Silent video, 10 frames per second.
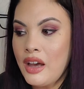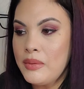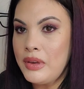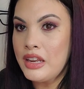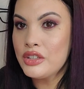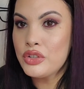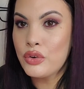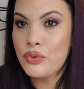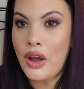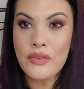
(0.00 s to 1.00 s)
I mean, it took
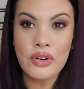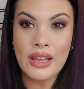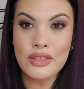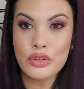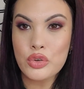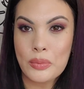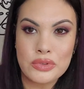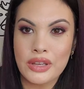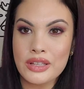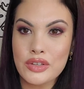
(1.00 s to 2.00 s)
forever to get there. It's almost
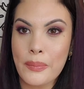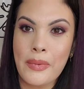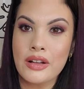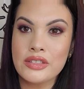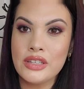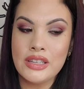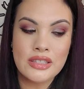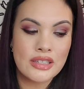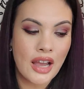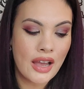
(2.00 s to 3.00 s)
like it's on
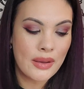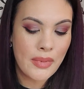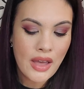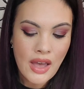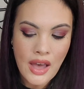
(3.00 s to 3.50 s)
boxies time.